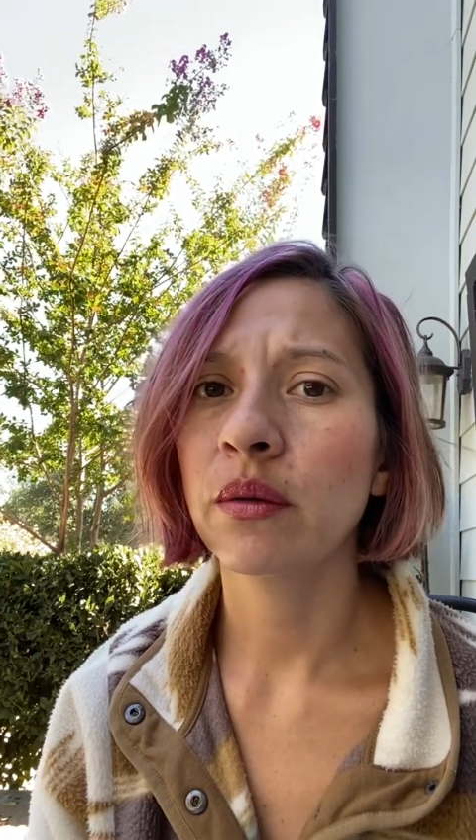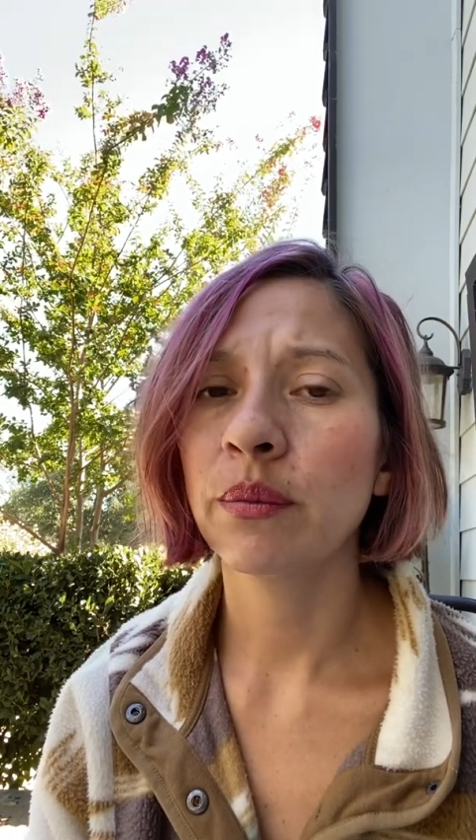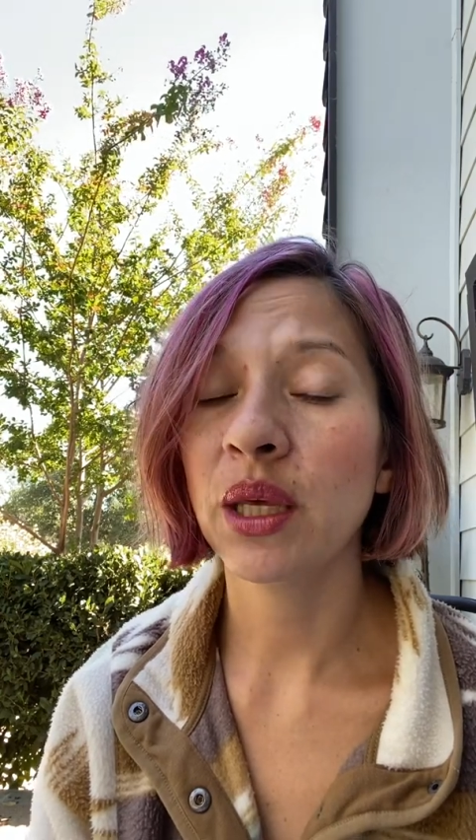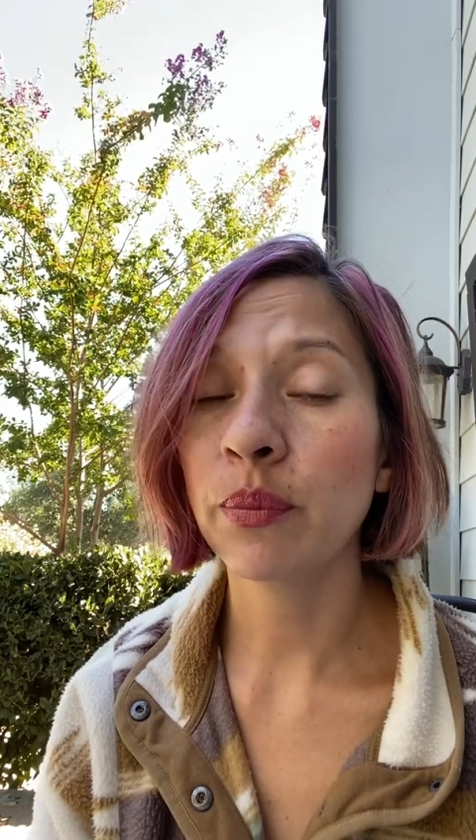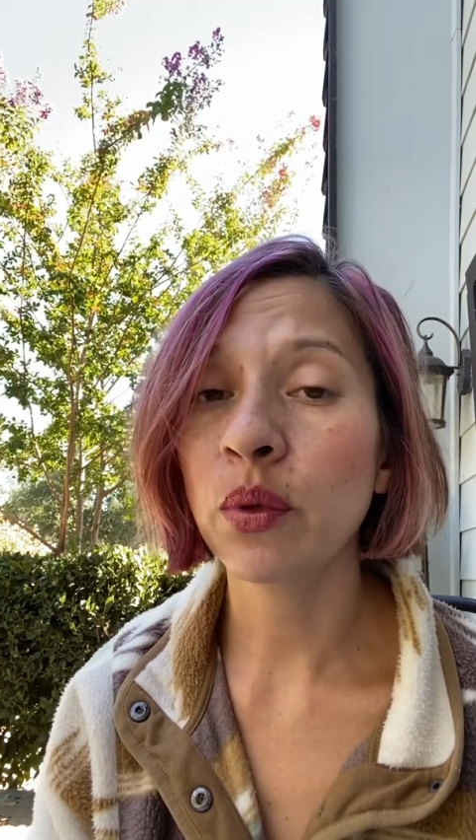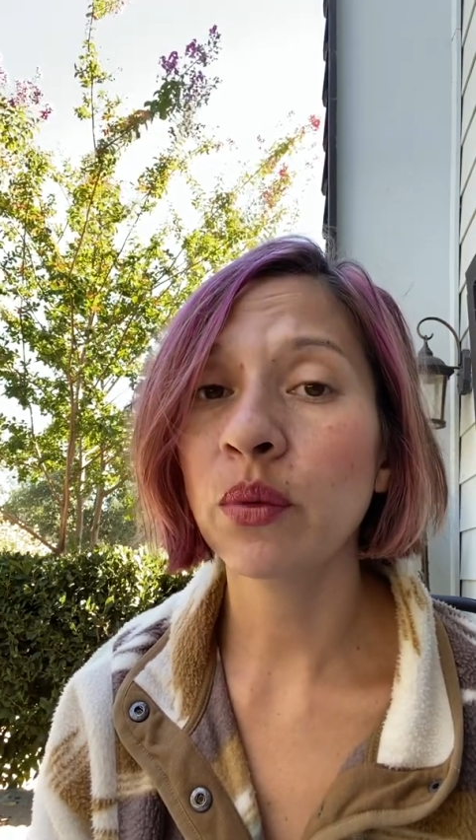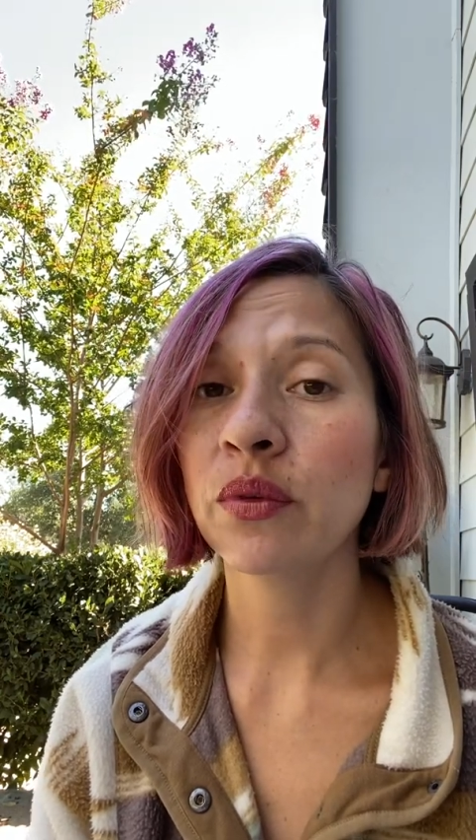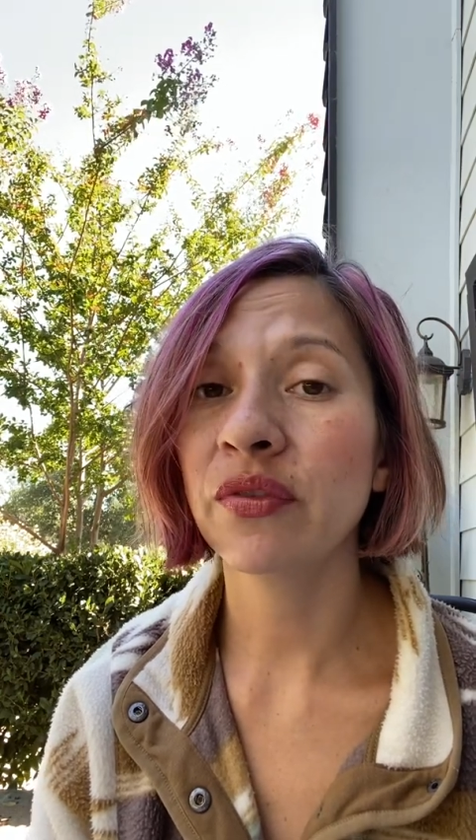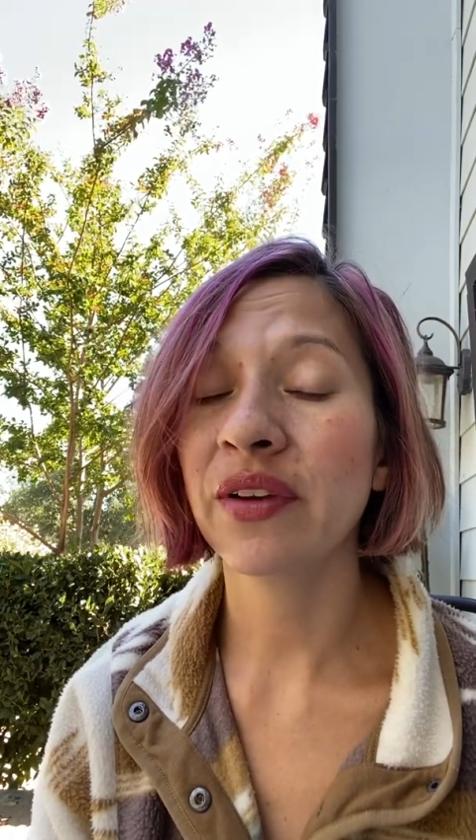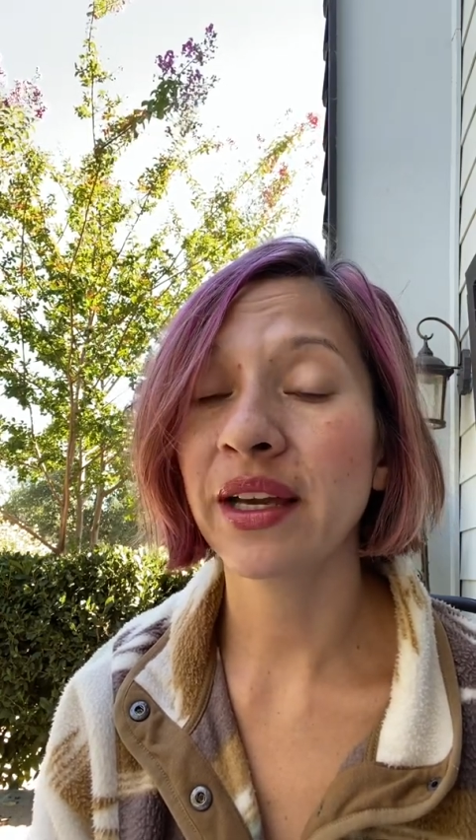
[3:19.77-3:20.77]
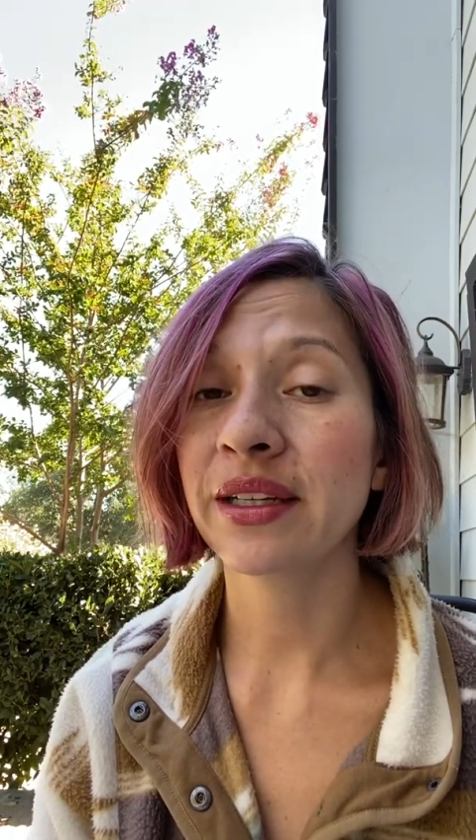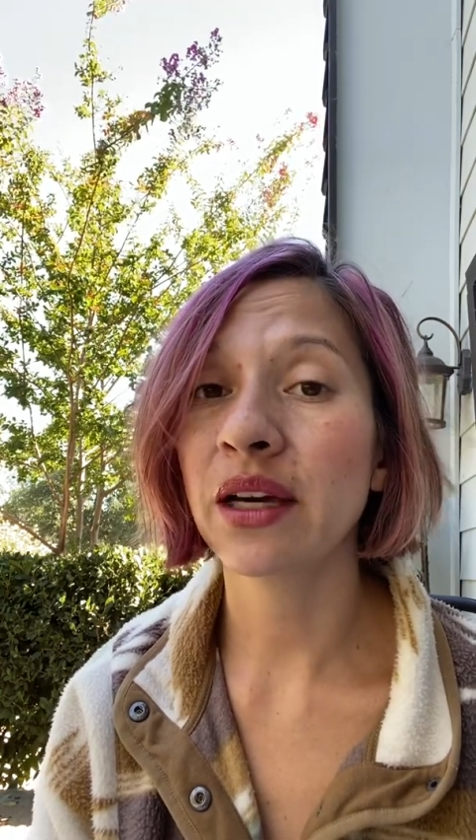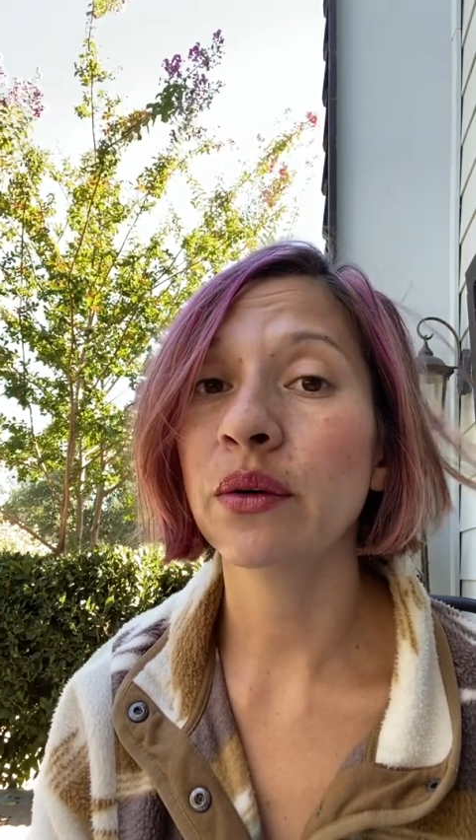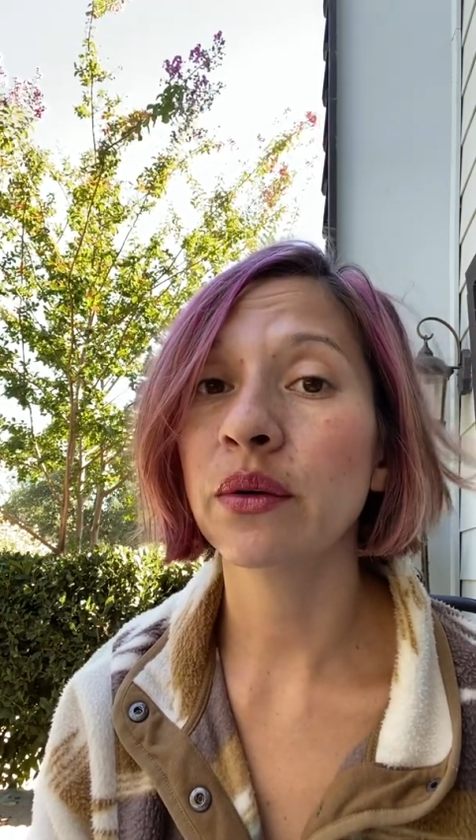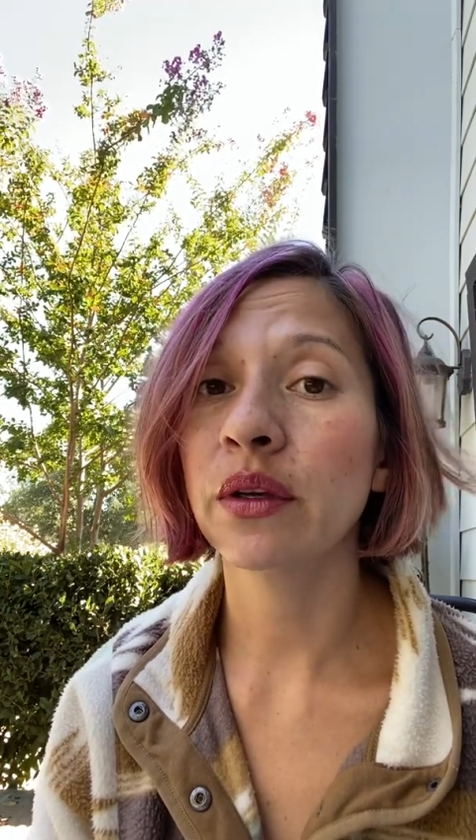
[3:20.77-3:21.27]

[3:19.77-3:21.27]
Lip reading: People will find out